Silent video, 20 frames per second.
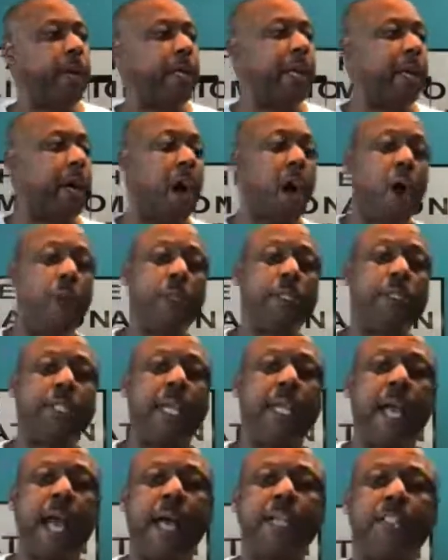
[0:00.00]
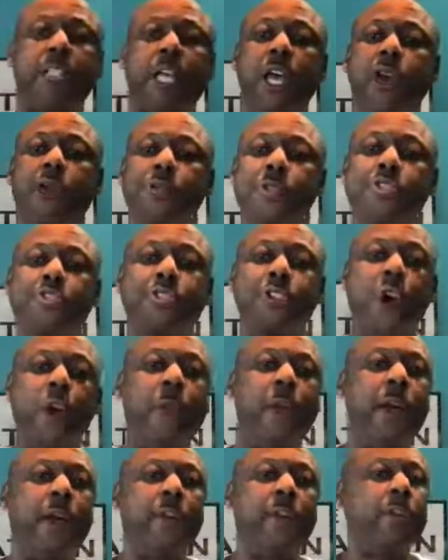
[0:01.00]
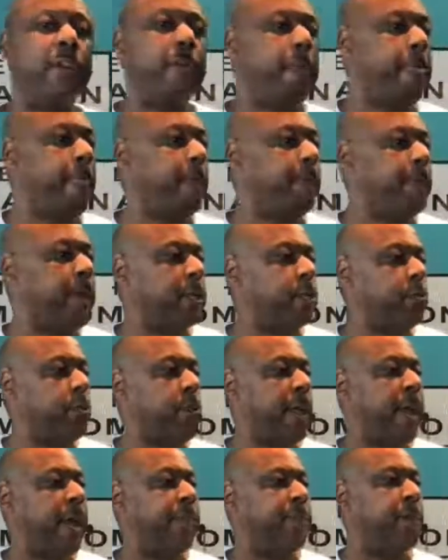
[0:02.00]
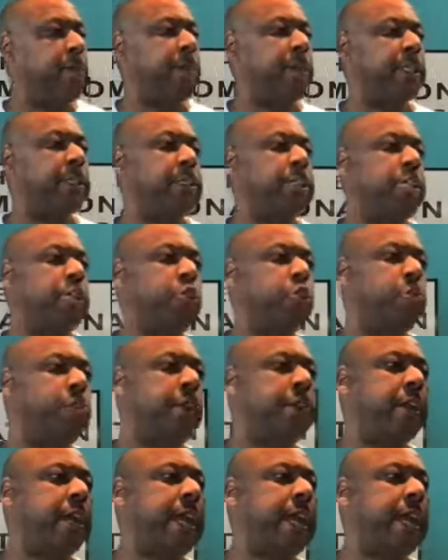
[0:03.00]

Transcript: Like I always say, guys, when you know better, that's when you have the ability to do better.